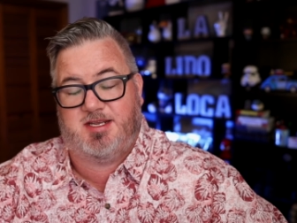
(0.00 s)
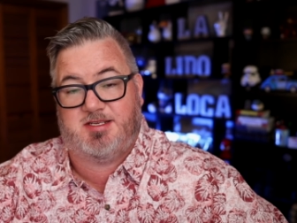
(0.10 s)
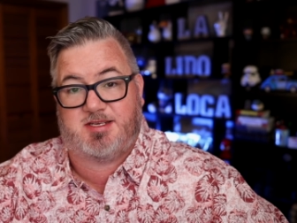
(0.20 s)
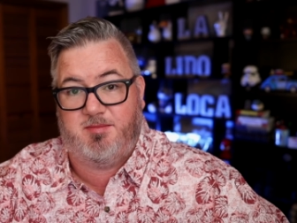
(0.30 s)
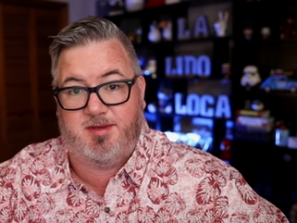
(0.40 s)
that
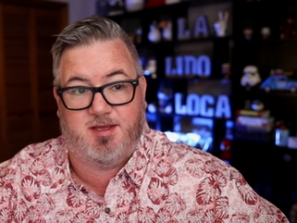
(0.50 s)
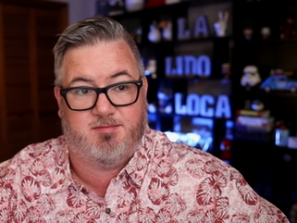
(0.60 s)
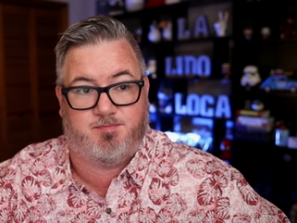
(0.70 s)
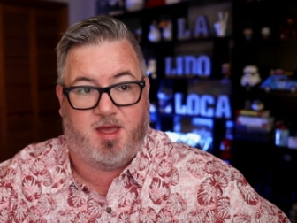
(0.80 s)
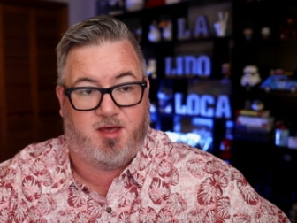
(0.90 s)
is coming
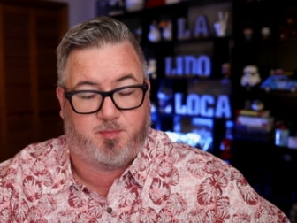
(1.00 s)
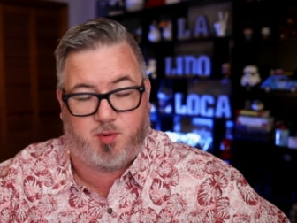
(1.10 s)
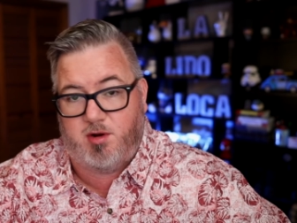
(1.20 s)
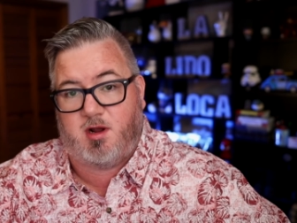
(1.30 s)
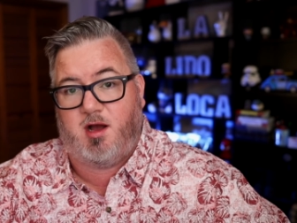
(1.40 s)
in health
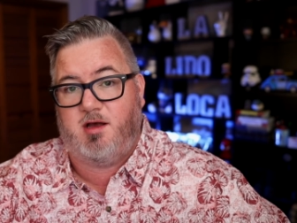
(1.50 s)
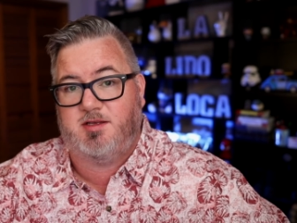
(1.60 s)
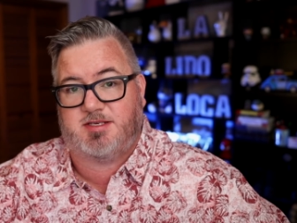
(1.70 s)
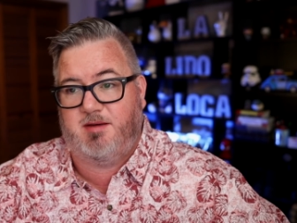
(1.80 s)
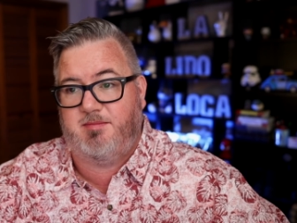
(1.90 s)

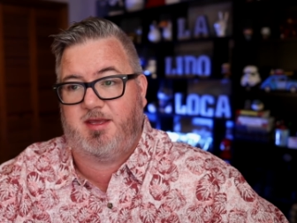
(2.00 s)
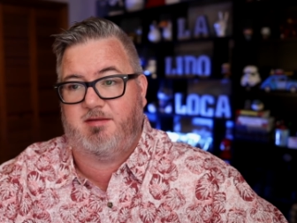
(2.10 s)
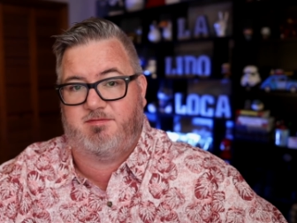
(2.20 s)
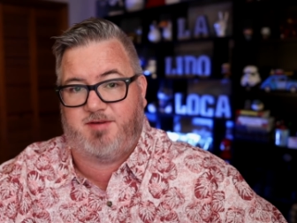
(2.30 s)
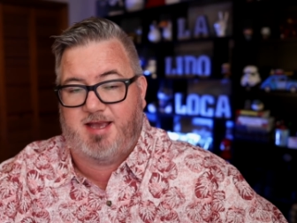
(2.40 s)
protocols, coming
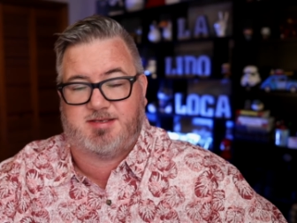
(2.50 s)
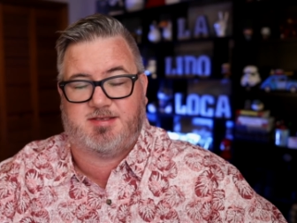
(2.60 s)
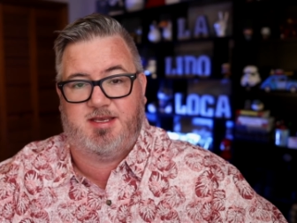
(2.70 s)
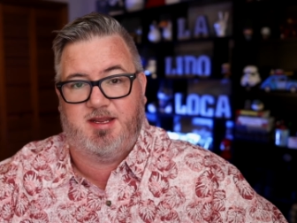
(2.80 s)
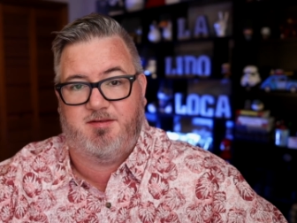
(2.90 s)
in
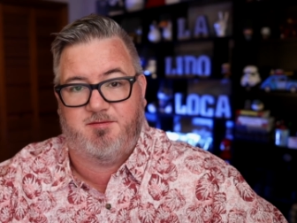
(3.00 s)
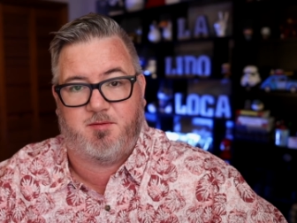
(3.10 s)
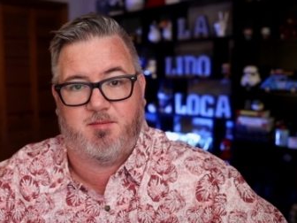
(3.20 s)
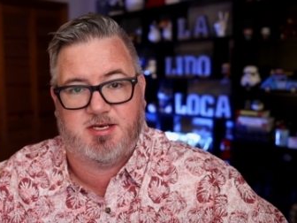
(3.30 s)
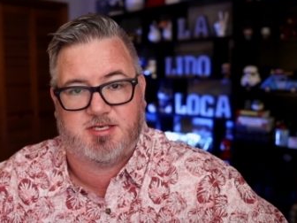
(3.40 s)
vaccine
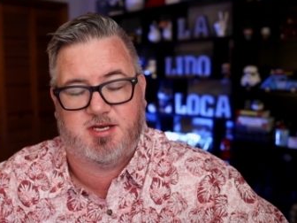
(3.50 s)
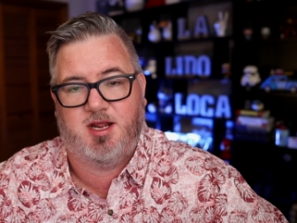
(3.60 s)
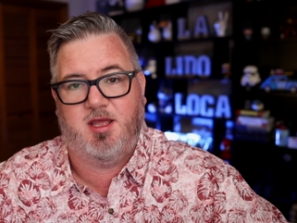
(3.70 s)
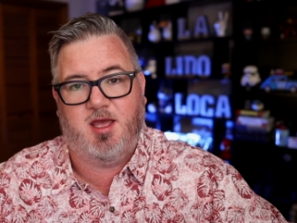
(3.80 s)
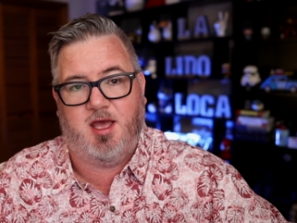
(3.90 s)

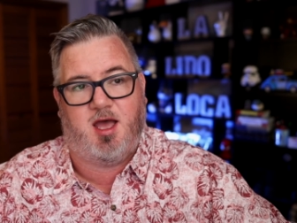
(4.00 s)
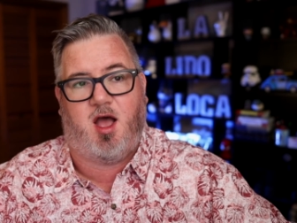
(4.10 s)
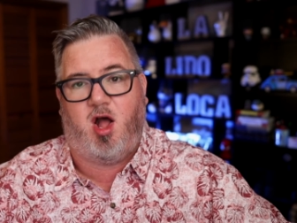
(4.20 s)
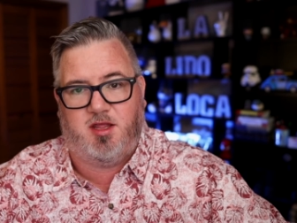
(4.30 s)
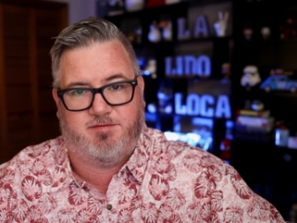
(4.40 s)
information, uh,
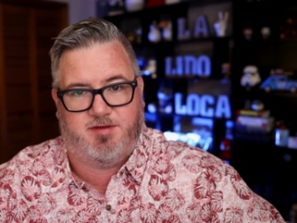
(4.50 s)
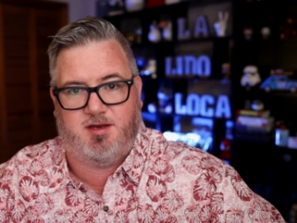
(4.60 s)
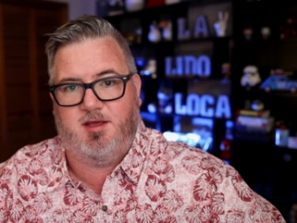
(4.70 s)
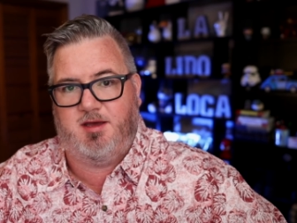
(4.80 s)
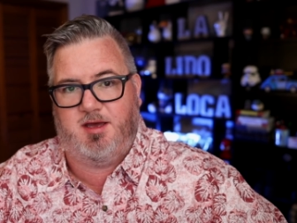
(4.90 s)
all of
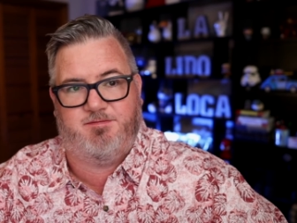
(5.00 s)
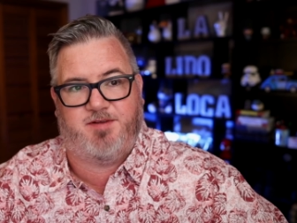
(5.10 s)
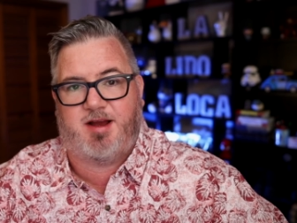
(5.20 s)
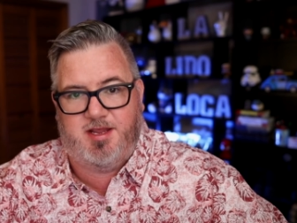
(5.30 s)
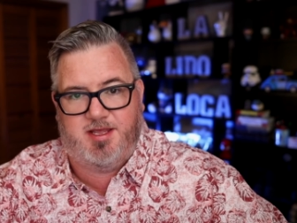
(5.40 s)
it, uh,
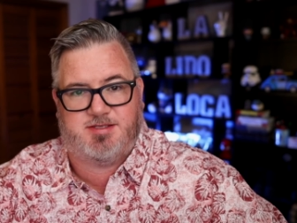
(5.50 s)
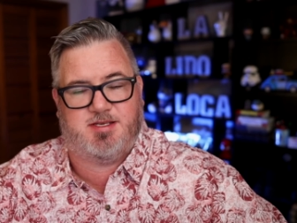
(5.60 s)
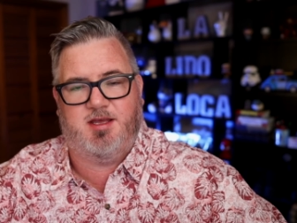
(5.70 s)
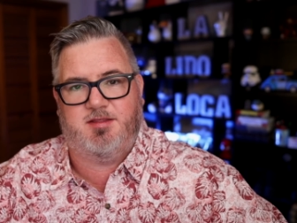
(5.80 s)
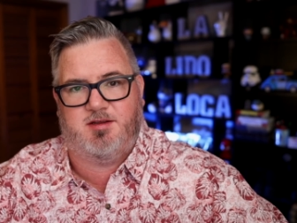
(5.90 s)
variants.